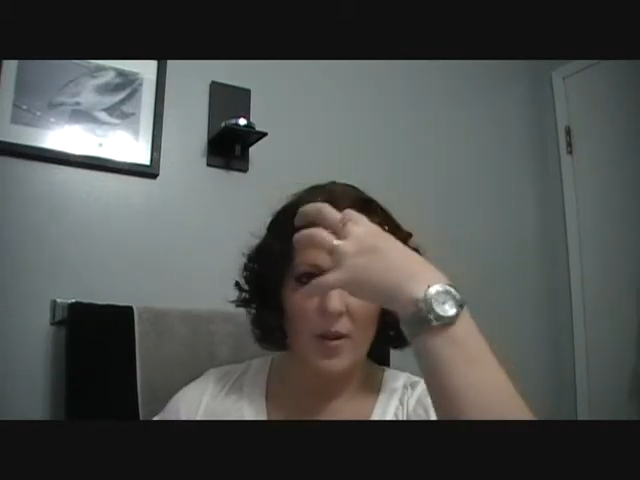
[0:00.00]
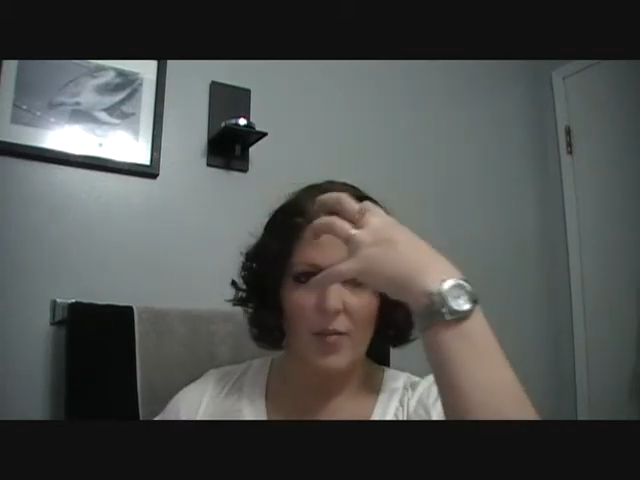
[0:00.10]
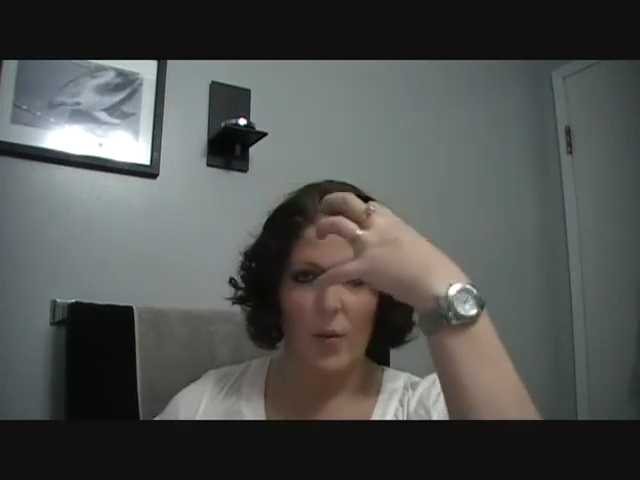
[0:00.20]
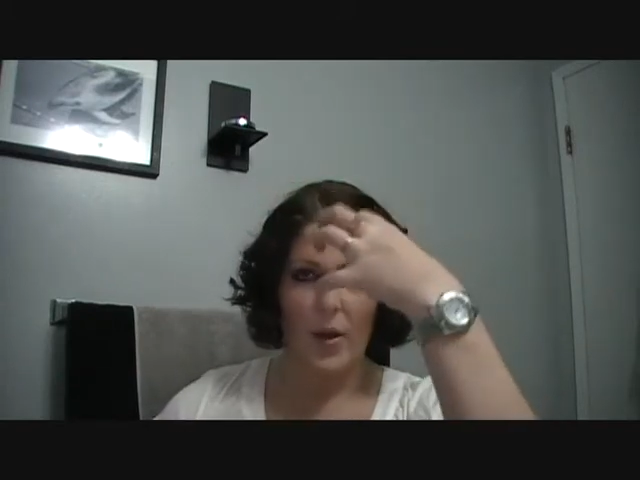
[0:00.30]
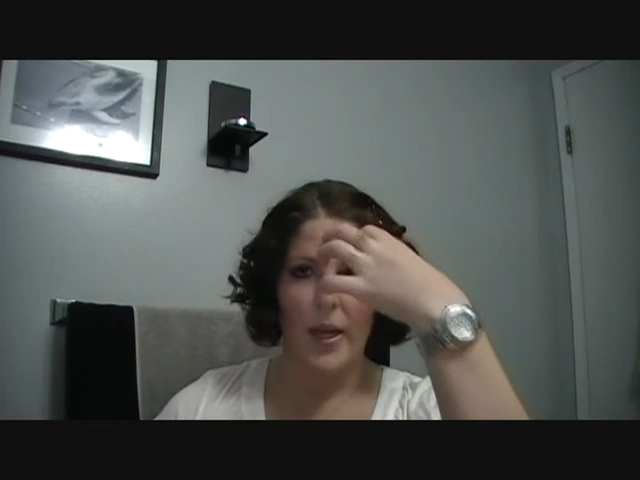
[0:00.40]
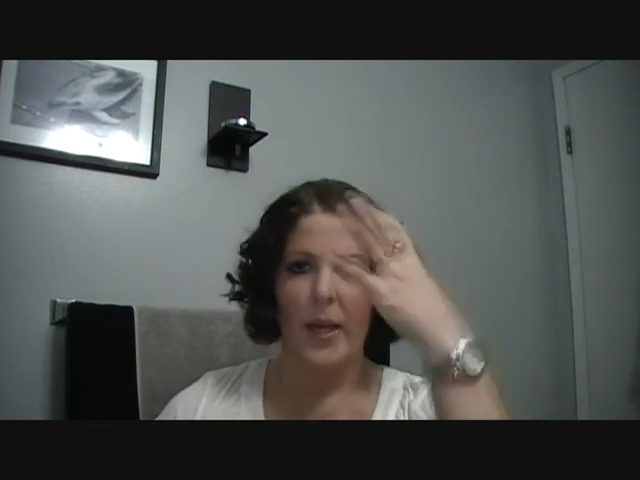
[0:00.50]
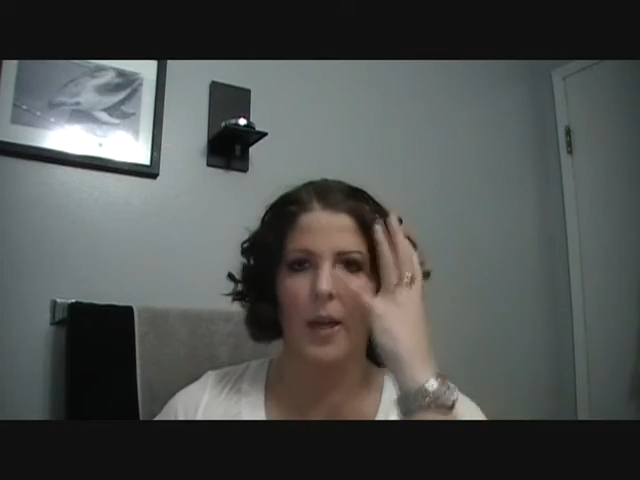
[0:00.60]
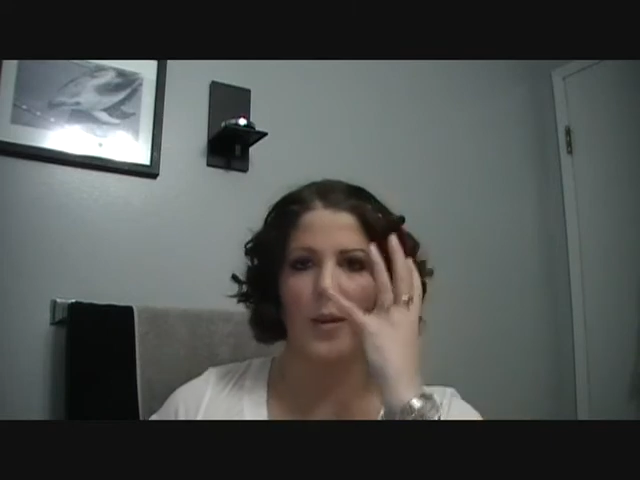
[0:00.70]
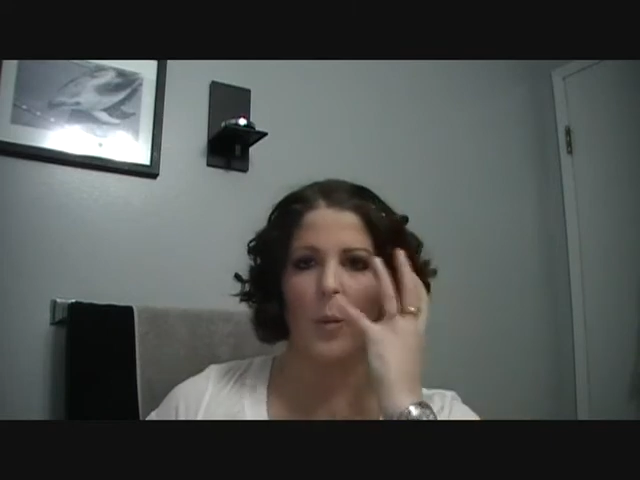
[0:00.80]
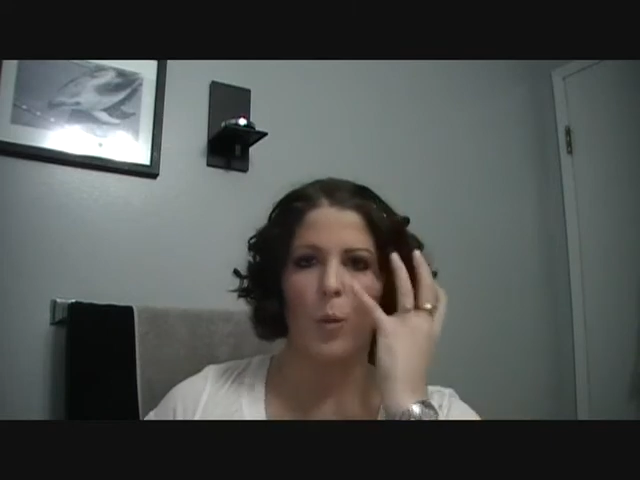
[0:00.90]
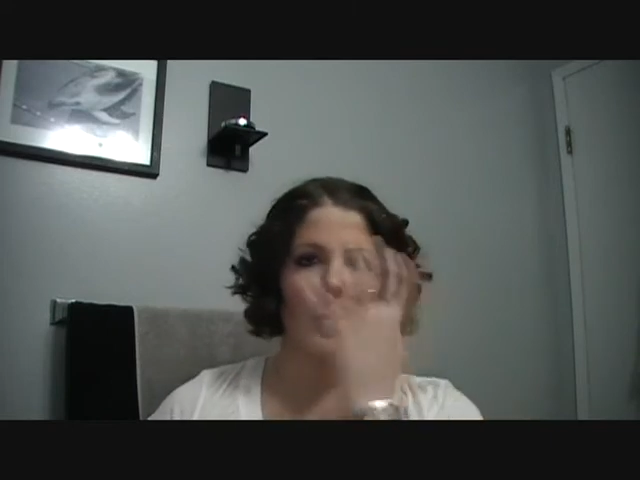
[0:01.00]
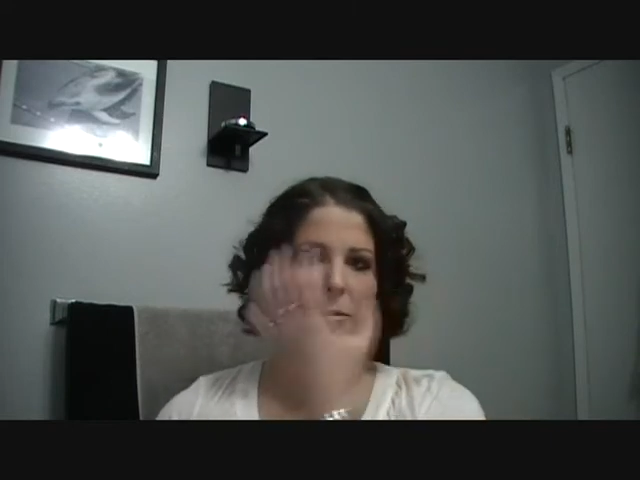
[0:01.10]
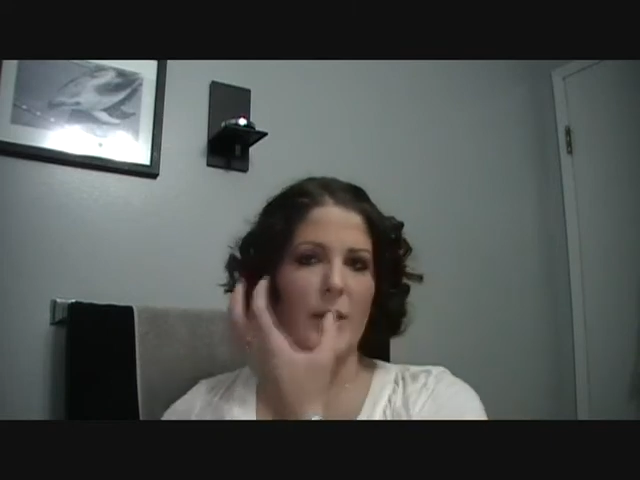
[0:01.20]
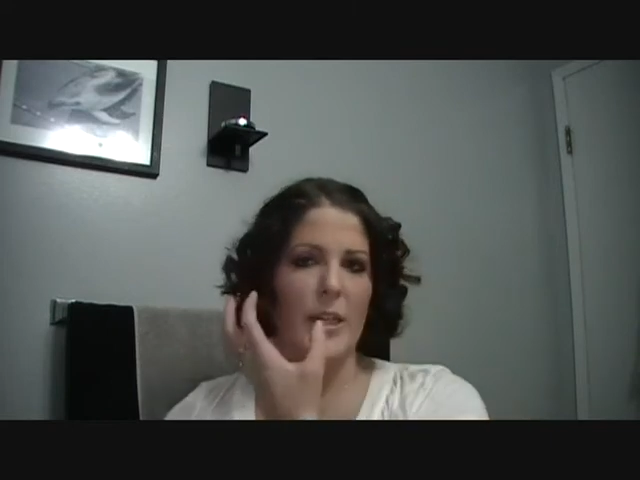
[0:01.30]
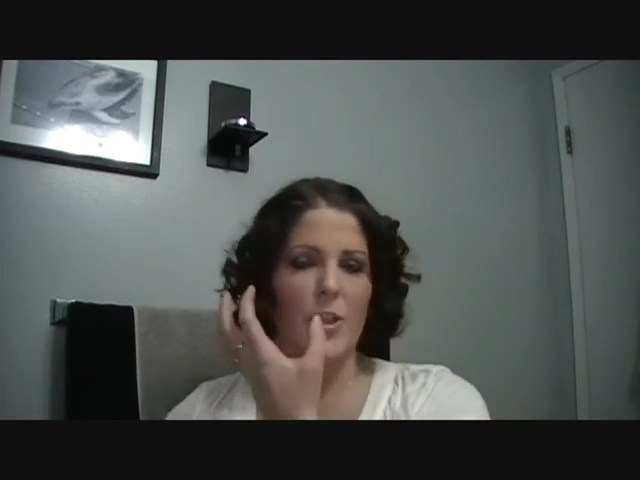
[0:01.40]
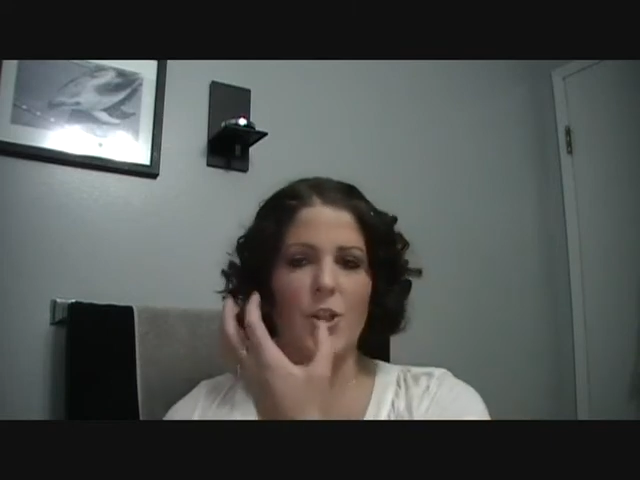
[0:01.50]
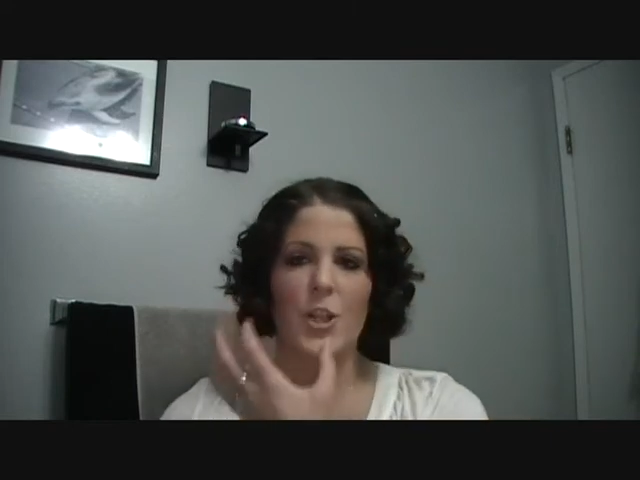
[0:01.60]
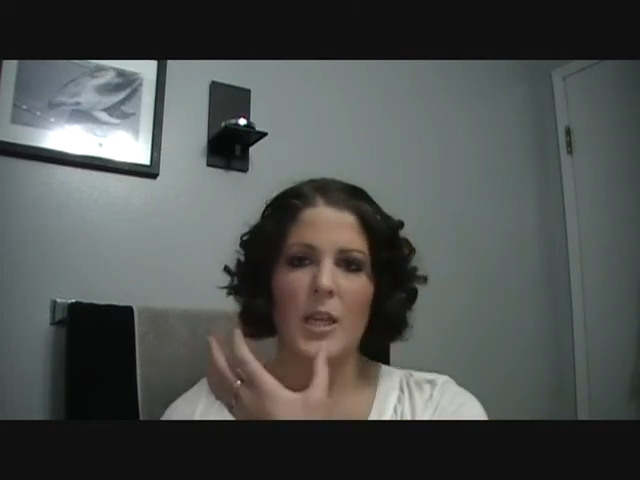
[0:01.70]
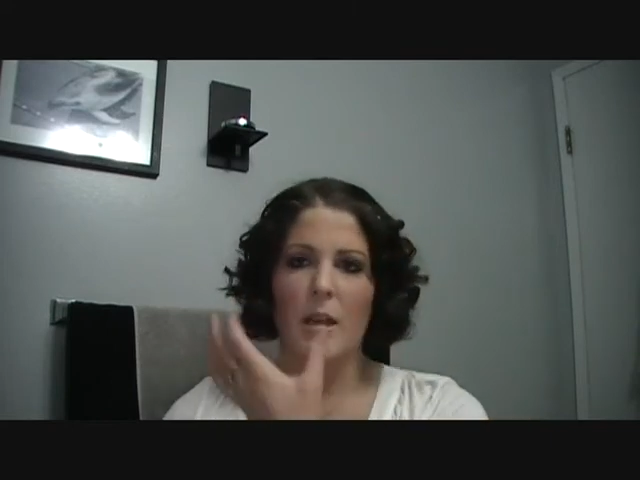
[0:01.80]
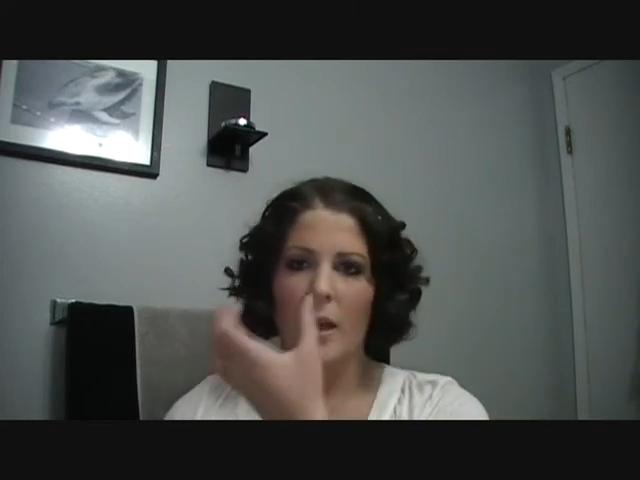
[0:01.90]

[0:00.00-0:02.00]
forehead and then one for each cheek,